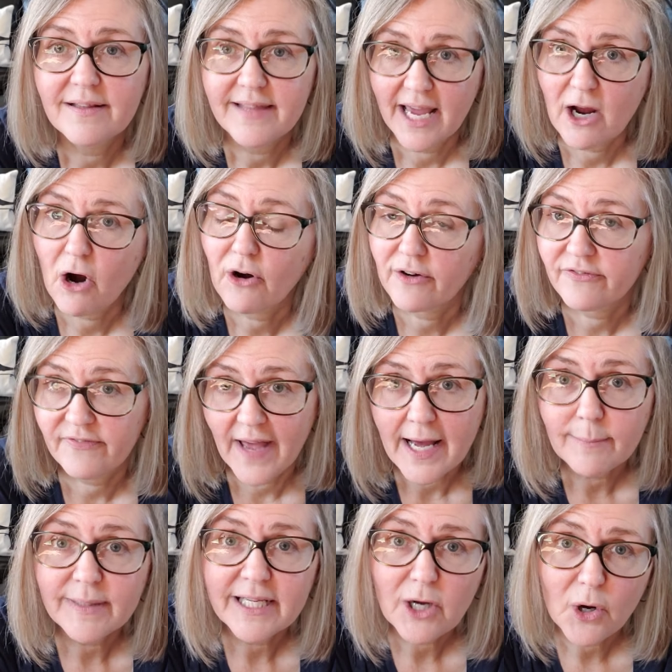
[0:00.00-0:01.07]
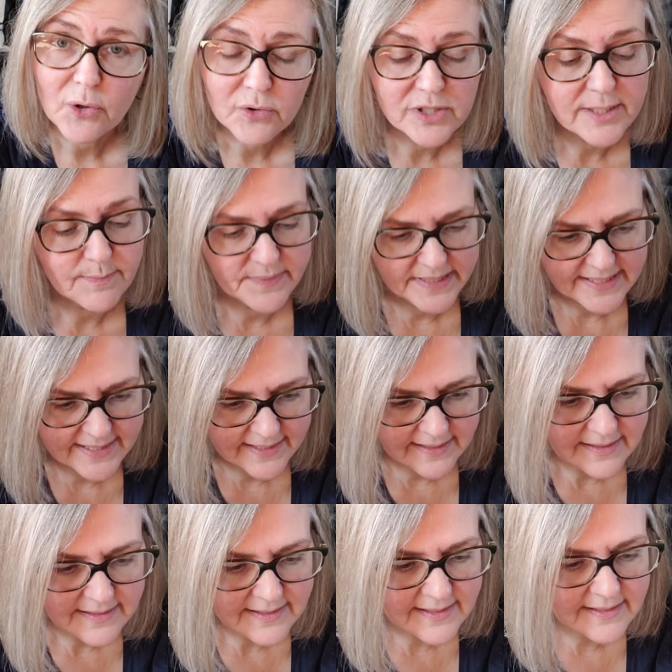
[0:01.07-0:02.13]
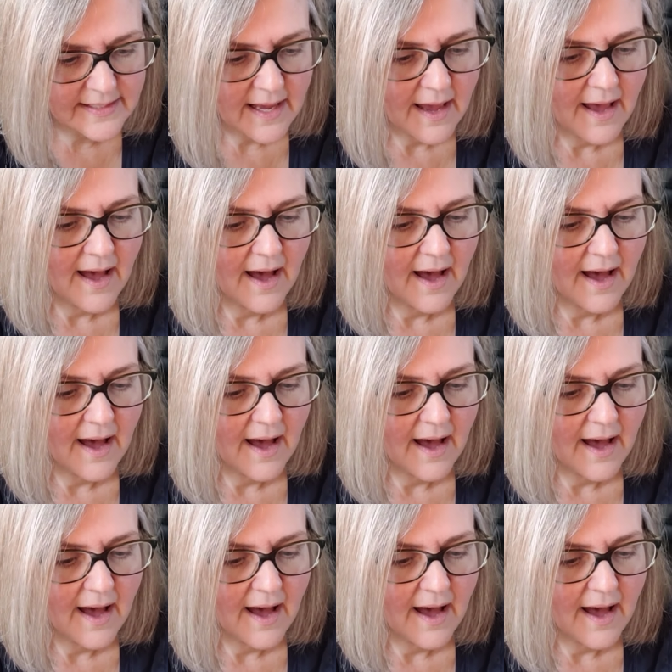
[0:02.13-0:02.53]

They are a family-owned business.